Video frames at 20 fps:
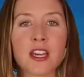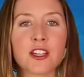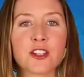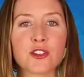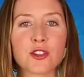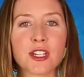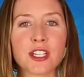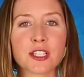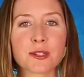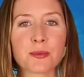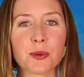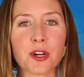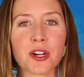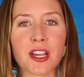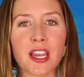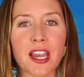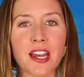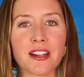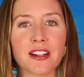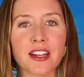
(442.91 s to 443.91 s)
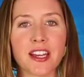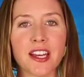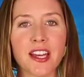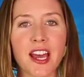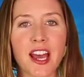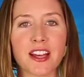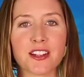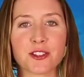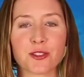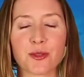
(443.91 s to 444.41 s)
Transport Canada
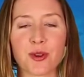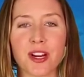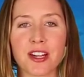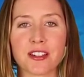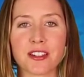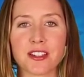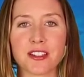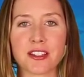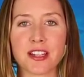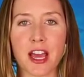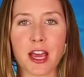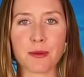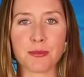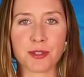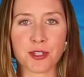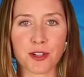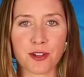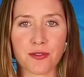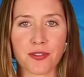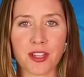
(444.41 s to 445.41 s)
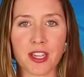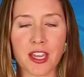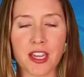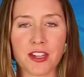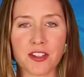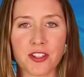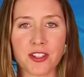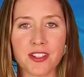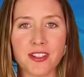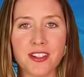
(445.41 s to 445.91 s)
has granted type
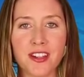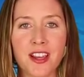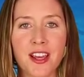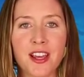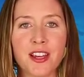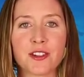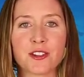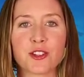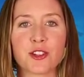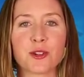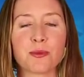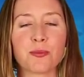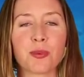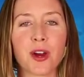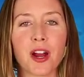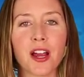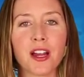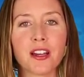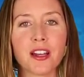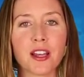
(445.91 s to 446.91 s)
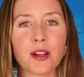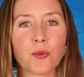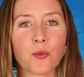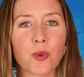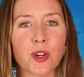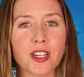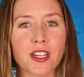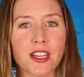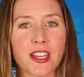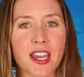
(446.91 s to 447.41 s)
certification to Pratt &
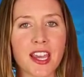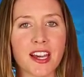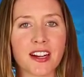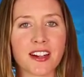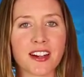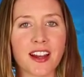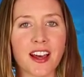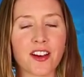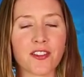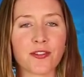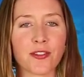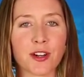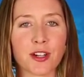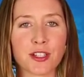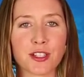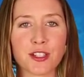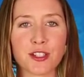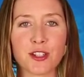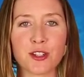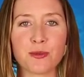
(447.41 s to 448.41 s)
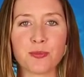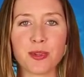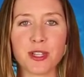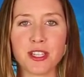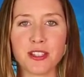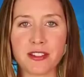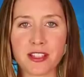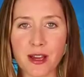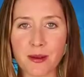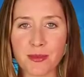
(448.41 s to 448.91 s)
Whitney Canada for its new
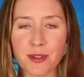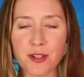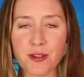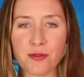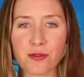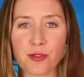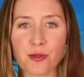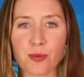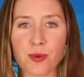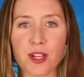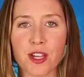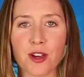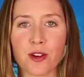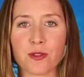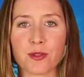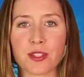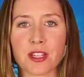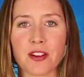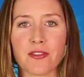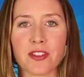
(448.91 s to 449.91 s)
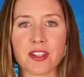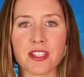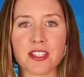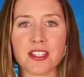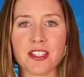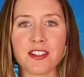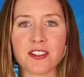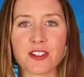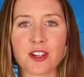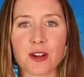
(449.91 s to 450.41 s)

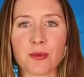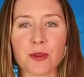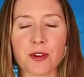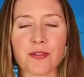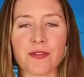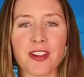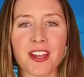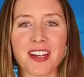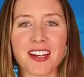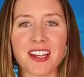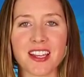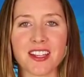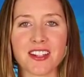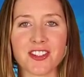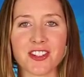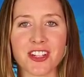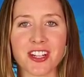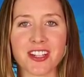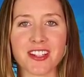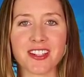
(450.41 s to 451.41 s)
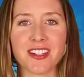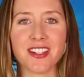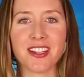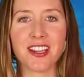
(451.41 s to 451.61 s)
PW307D turbofan engine.